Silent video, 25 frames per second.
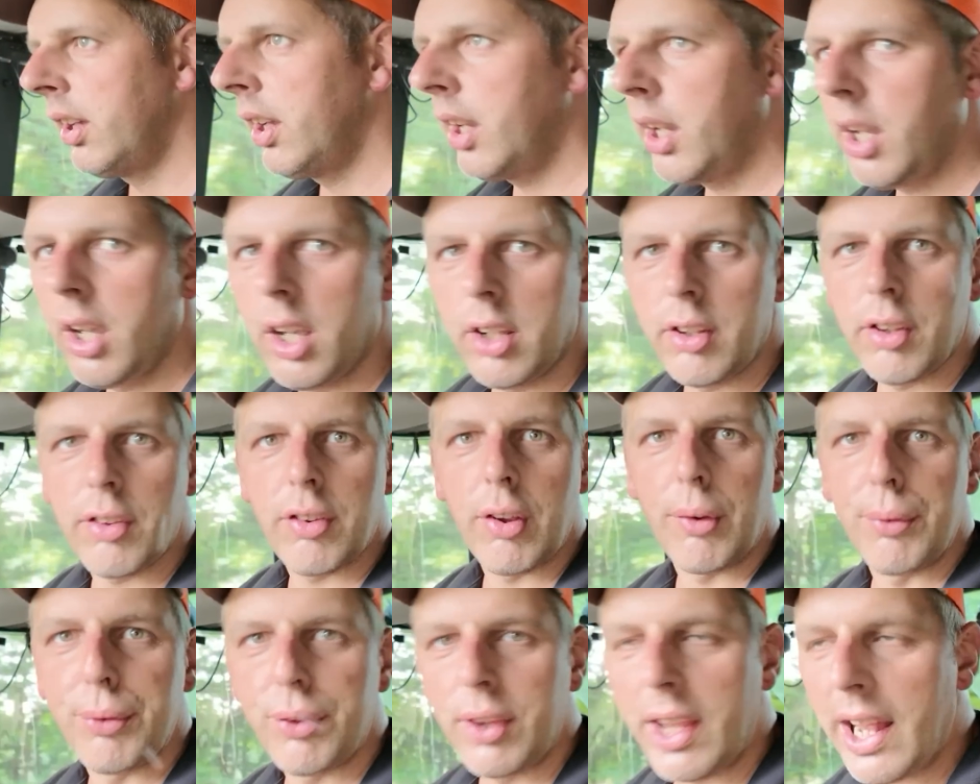Yeah,
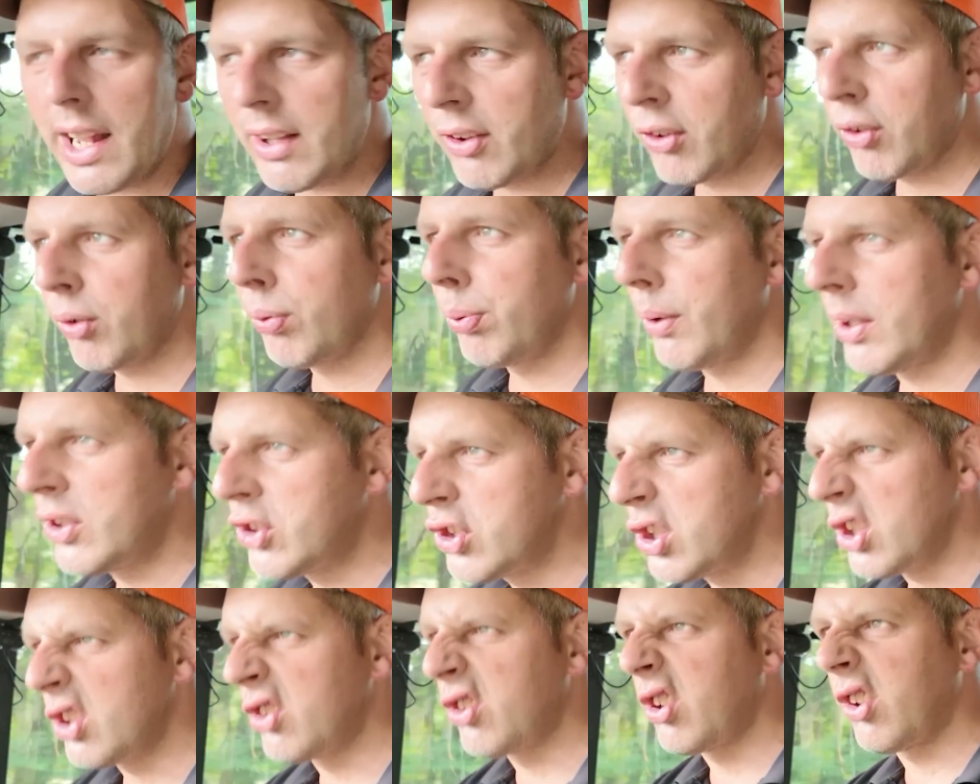just obviously that
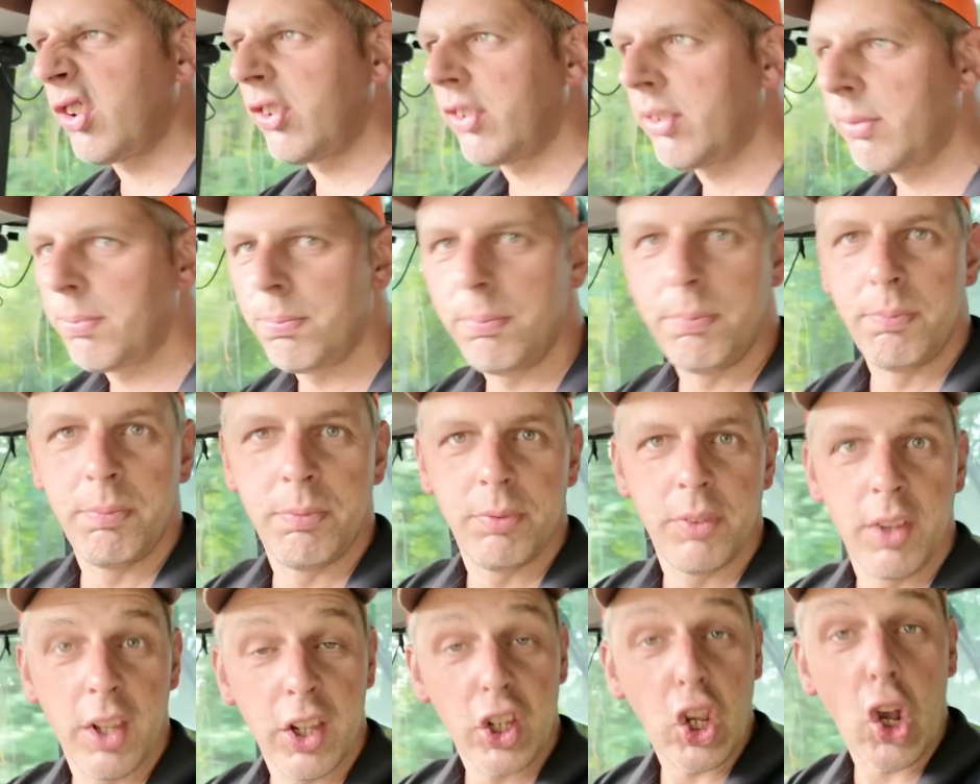switch had just
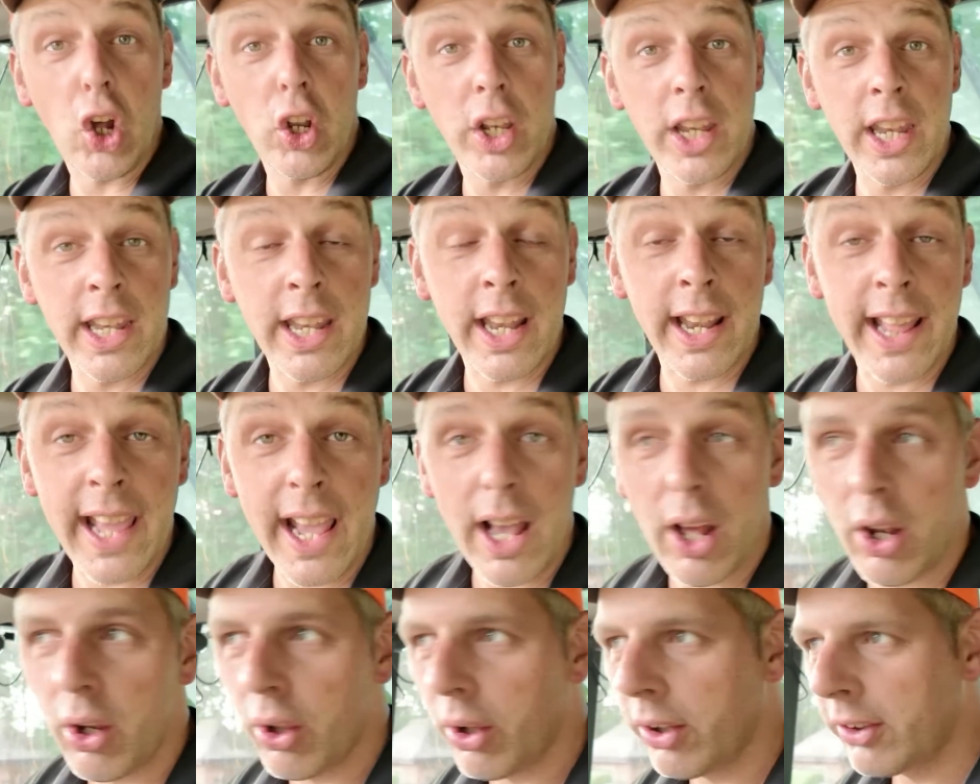gone in and
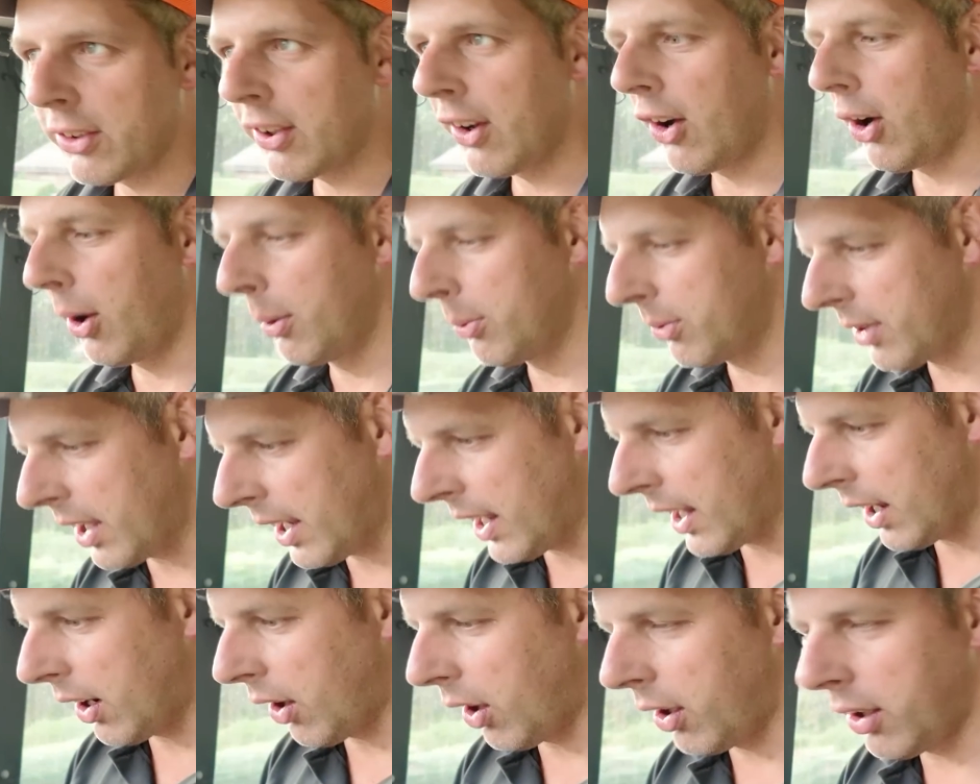out a lot of times,
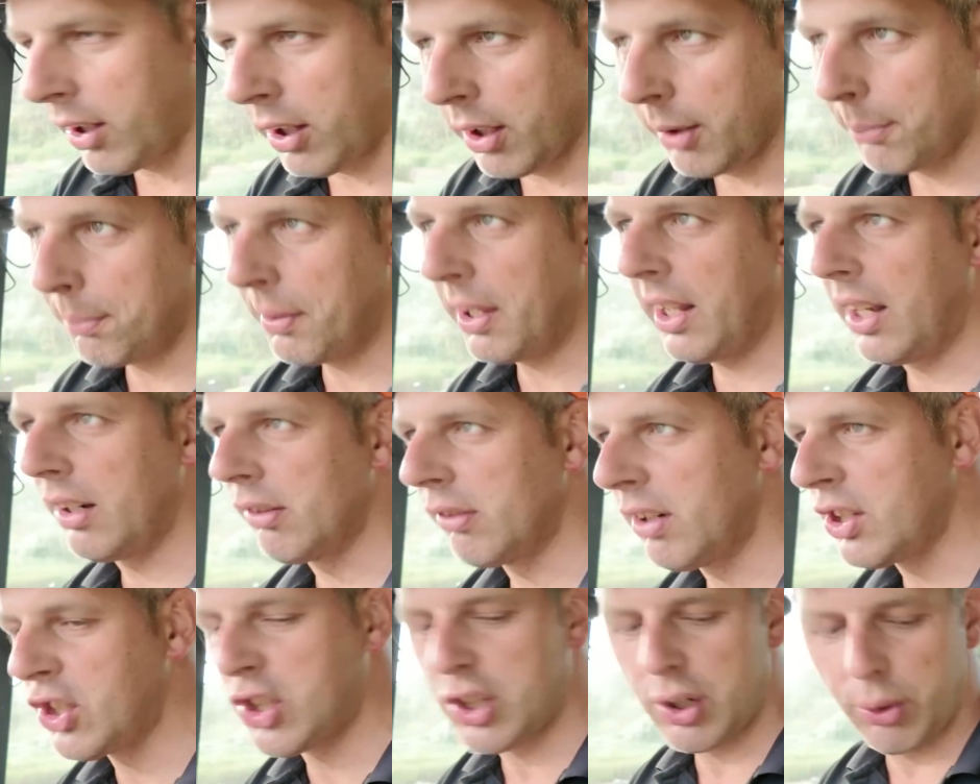isn't it? Like, it'd be an
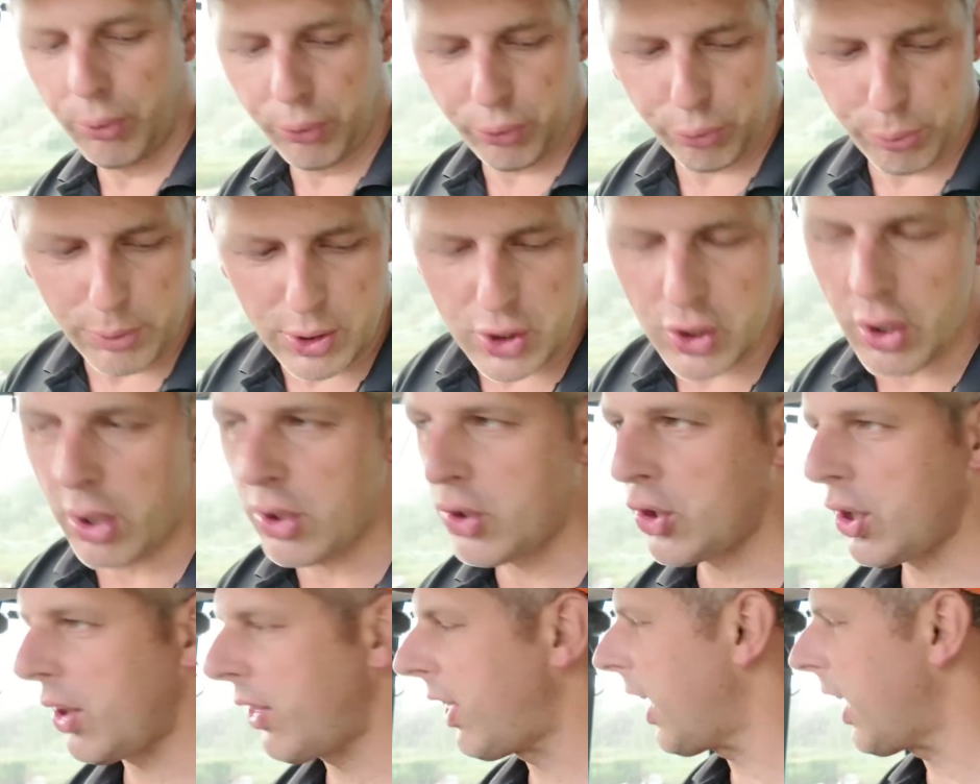original switch, I should